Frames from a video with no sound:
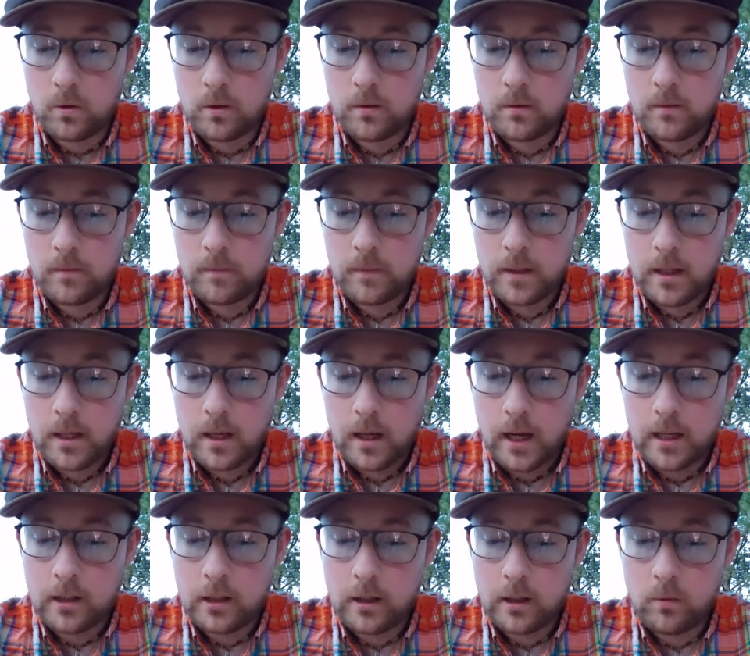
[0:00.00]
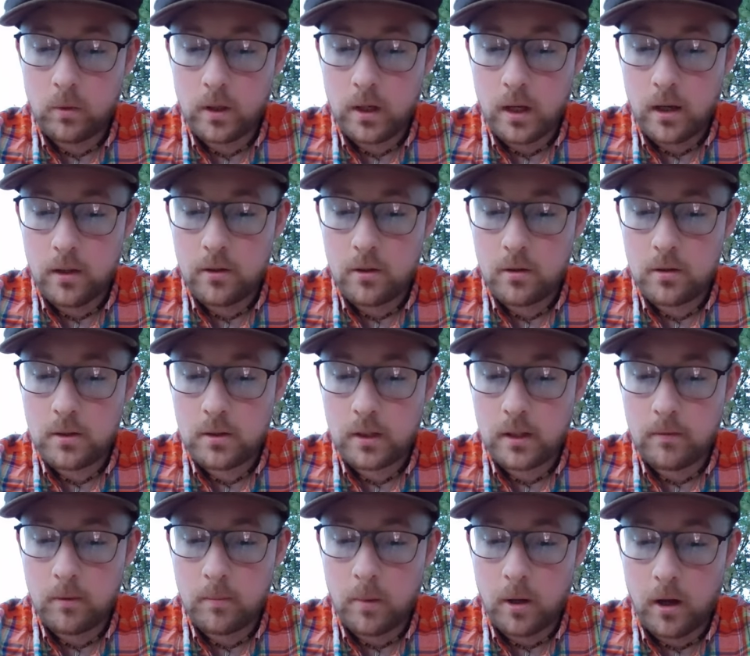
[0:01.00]
I live what others
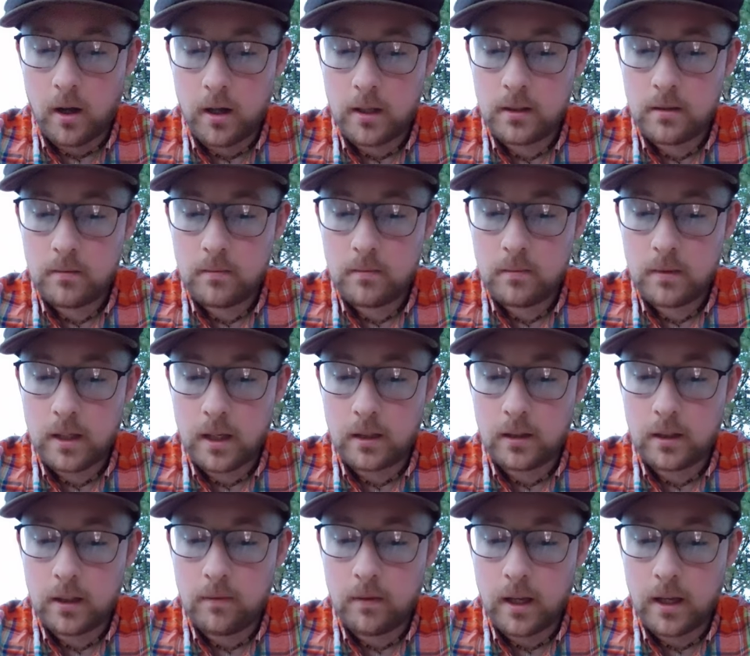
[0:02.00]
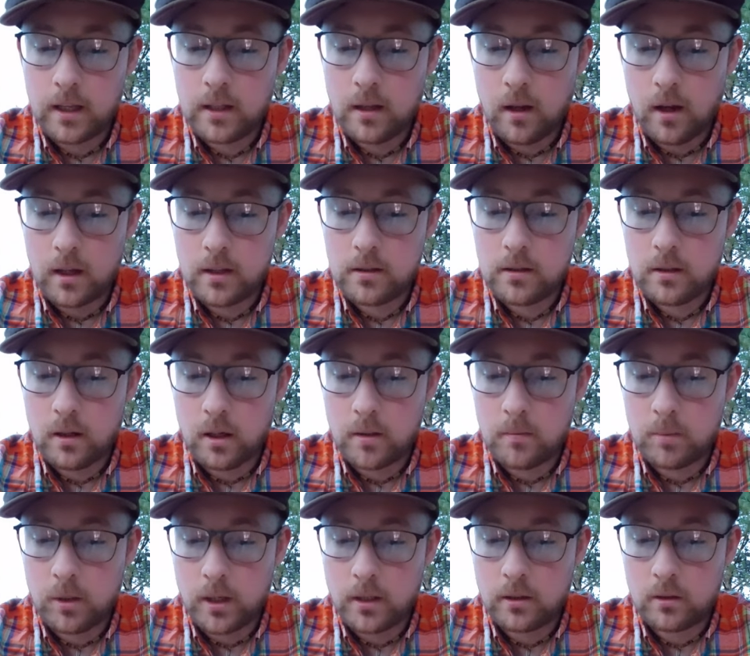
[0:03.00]
live upon, yet live I not
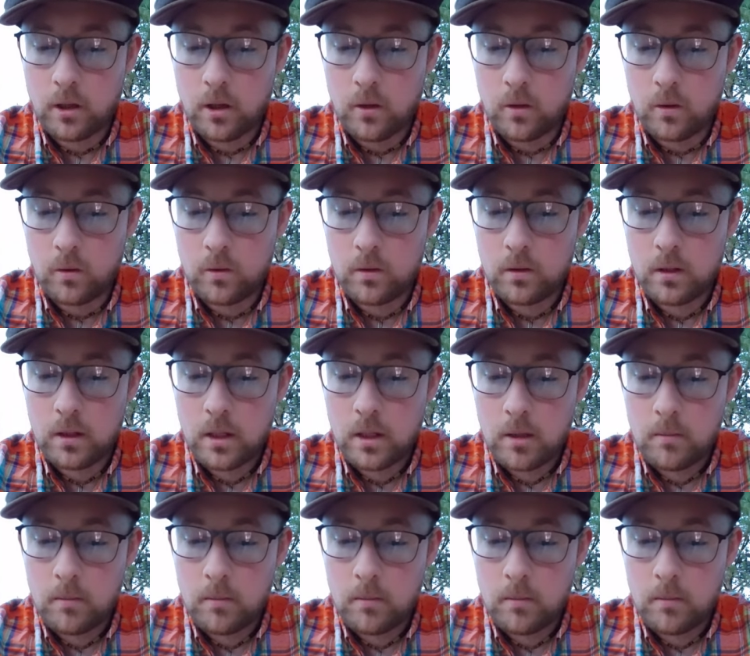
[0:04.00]
on bread alone.